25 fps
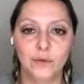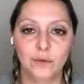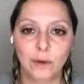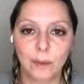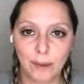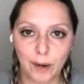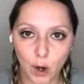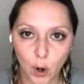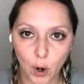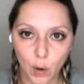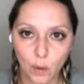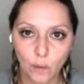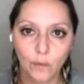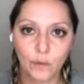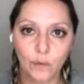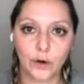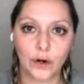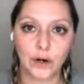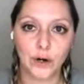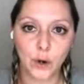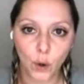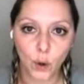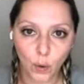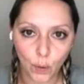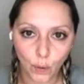You rub it
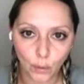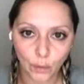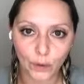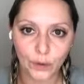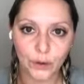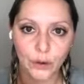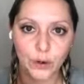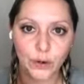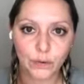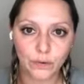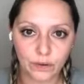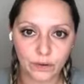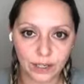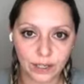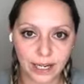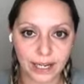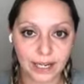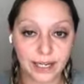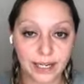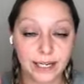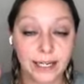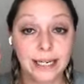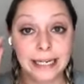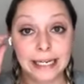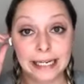over and over and over
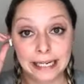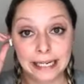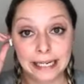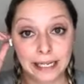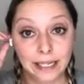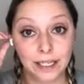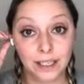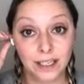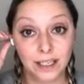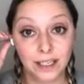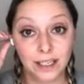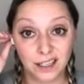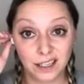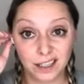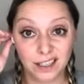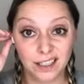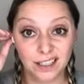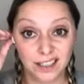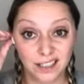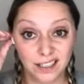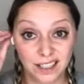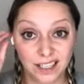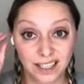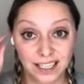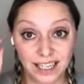again, you're
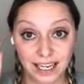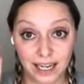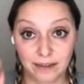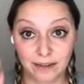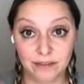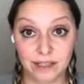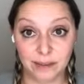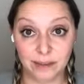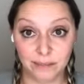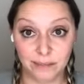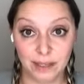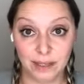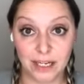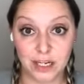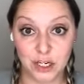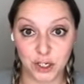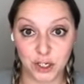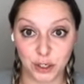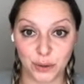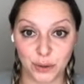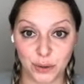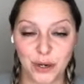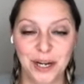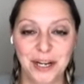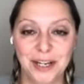you're going to have some an
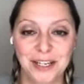issue.